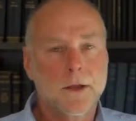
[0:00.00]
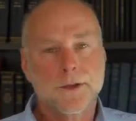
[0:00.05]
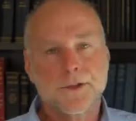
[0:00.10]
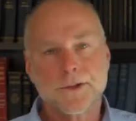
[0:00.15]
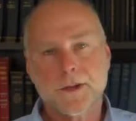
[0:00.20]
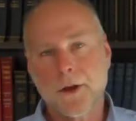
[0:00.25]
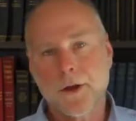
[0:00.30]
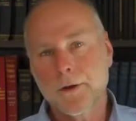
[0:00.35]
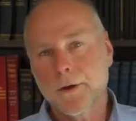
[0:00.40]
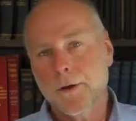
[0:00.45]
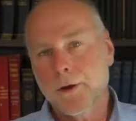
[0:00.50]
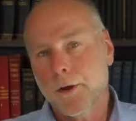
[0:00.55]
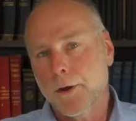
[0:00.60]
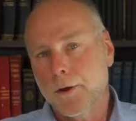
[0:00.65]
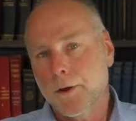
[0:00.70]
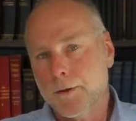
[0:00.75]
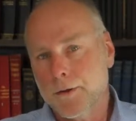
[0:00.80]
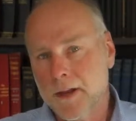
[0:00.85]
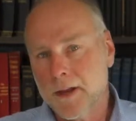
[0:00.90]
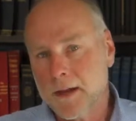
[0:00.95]
So
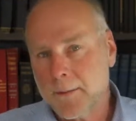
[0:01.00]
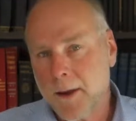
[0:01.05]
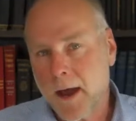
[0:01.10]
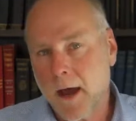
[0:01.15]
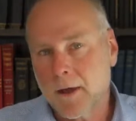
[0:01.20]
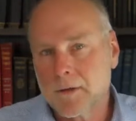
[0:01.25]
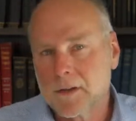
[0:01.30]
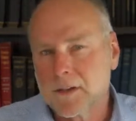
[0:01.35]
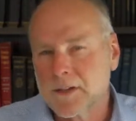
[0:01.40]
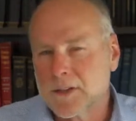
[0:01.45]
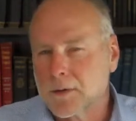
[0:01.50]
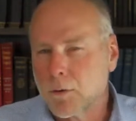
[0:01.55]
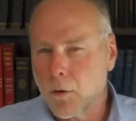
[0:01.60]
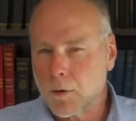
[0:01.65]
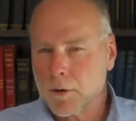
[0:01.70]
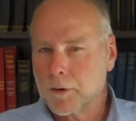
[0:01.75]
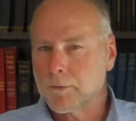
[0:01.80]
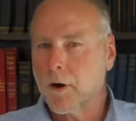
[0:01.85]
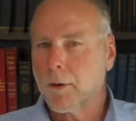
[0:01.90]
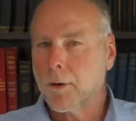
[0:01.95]
think about the
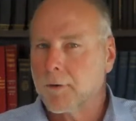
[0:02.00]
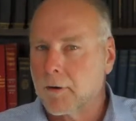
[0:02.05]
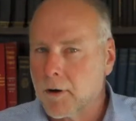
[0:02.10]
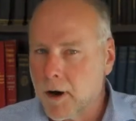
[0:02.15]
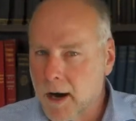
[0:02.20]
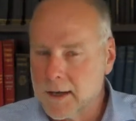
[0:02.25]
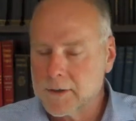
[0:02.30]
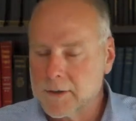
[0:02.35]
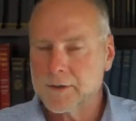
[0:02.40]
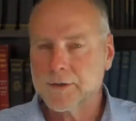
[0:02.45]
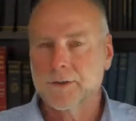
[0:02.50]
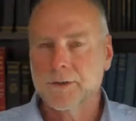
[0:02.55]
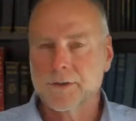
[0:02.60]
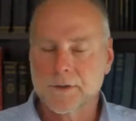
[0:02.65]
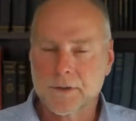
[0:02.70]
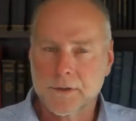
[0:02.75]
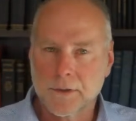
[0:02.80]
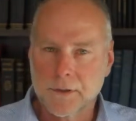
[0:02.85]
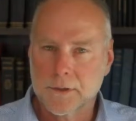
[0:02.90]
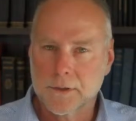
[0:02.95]
sort of
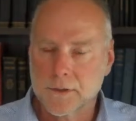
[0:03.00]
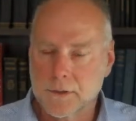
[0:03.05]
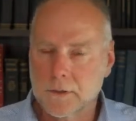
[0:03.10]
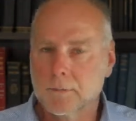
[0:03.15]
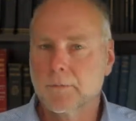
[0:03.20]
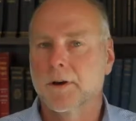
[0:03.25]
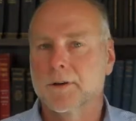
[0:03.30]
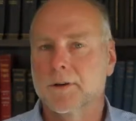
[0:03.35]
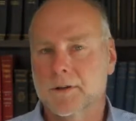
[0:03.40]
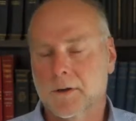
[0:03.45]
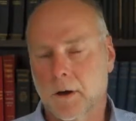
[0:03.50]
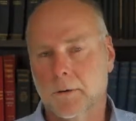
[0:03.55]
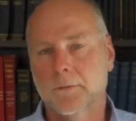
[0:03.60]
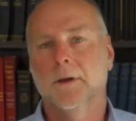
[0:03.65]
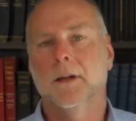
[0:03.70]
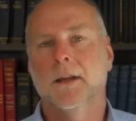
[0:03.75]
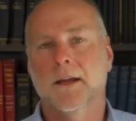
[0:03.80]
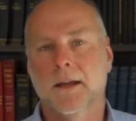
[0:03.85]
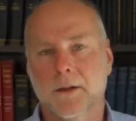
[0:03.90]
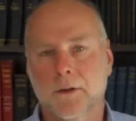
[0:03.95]
operations that you do most
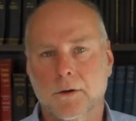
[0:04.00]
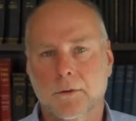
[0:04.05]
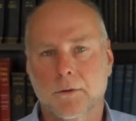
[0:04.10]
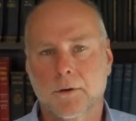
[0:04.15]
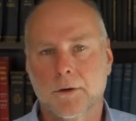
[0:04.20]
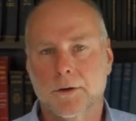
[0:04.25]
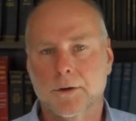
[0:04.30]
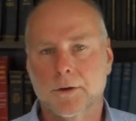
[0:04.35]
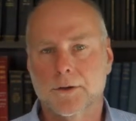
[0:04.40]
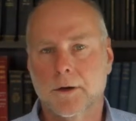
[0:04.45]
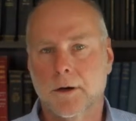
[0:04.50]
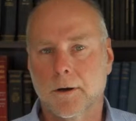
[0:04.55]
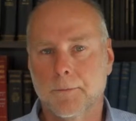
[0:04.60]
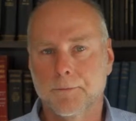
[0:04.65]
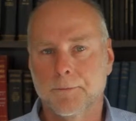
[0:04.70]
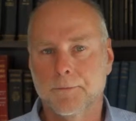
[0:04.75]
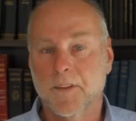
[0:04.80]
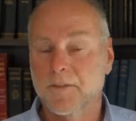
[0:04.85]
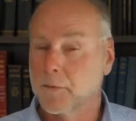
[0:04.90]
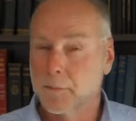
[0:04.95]
commonly in your workshop.